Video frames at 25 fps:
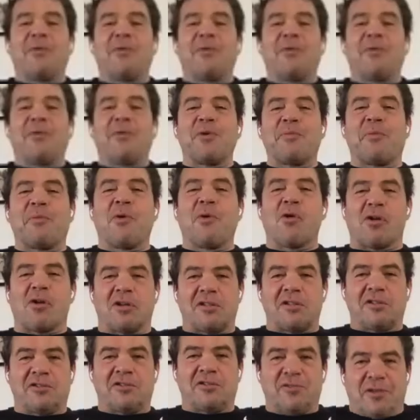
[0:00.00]
report
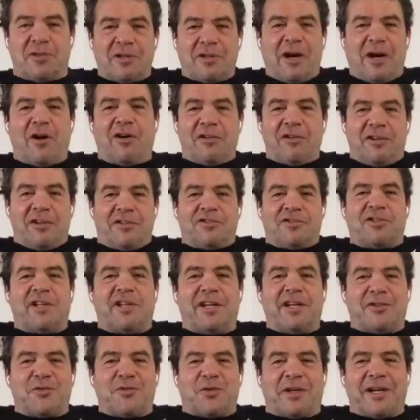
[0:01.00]
to our audience next
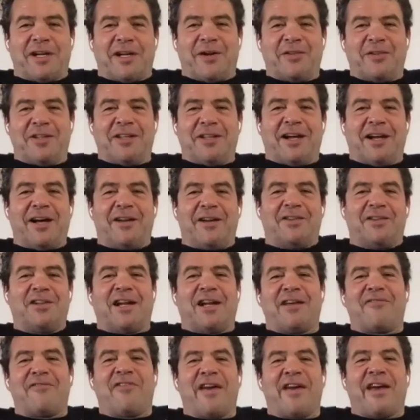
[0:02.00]
week how did, how did I
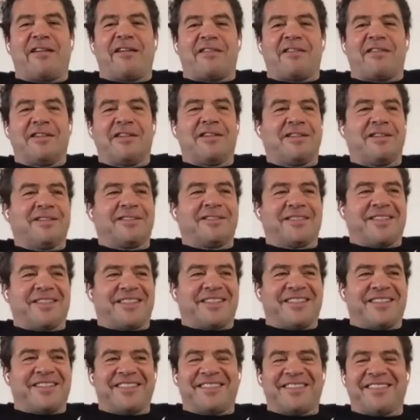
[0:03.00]
fare.
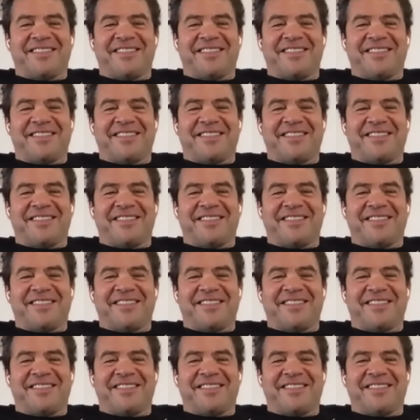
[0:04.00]
Okay.